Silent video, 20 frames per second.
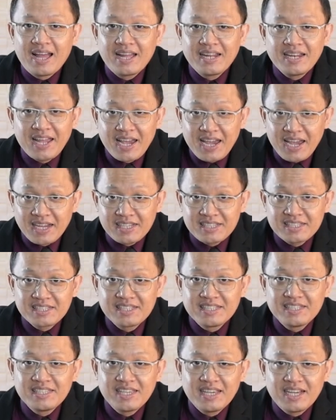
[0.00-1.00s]

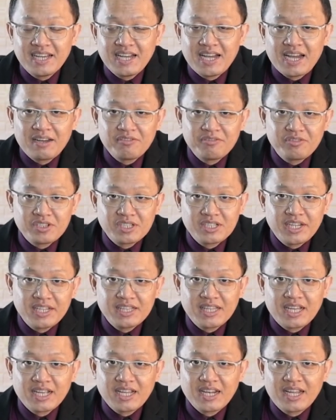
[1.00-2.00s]
Next, yeah, after
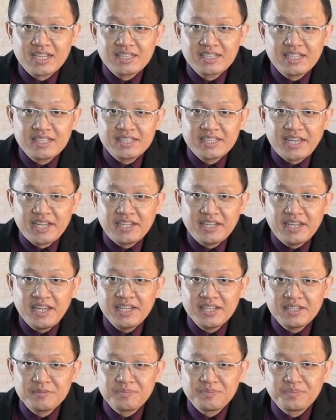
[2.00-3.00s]
data collecting
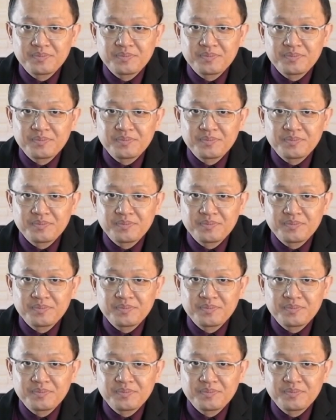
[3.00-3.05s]
technique,